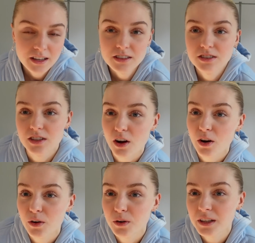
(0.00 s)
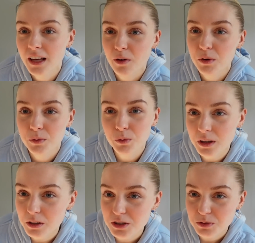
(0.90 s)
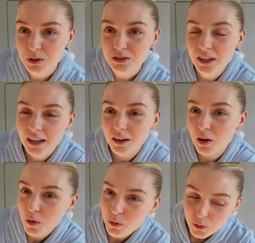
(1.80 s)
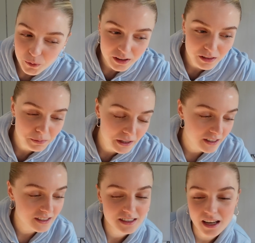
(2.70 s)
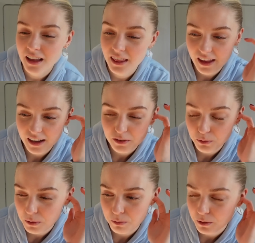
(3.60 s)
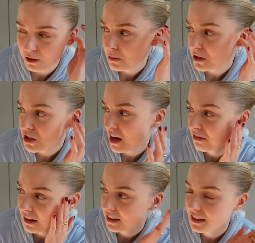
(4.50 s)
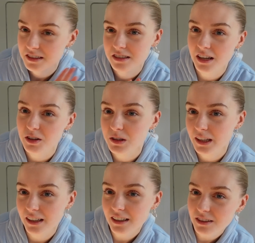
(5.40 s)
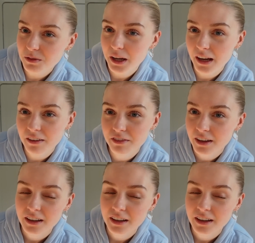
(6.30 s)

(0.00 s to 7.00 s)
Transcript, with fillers: So yeah, we really just want to get it over with because then we pretty much have like settled in. We have